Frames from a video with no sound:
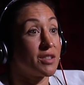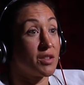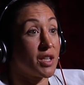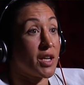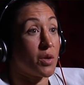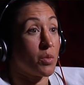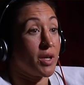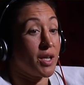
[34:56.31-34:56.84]

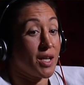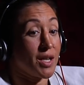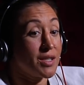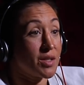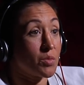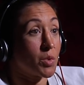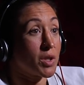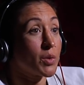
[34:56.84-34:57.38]
like what he
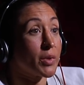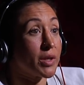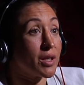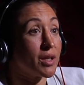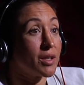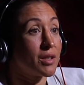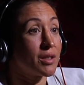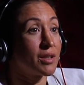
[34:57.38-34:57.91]
has and work with
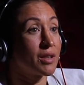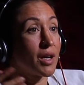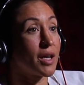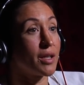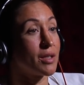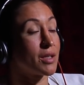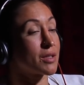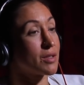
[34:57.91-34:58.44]
it.
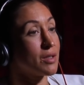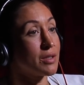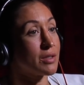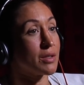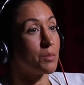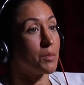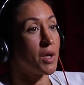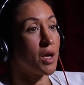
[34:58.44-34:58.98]
I think it's
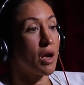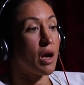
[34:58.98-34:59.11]
awesome.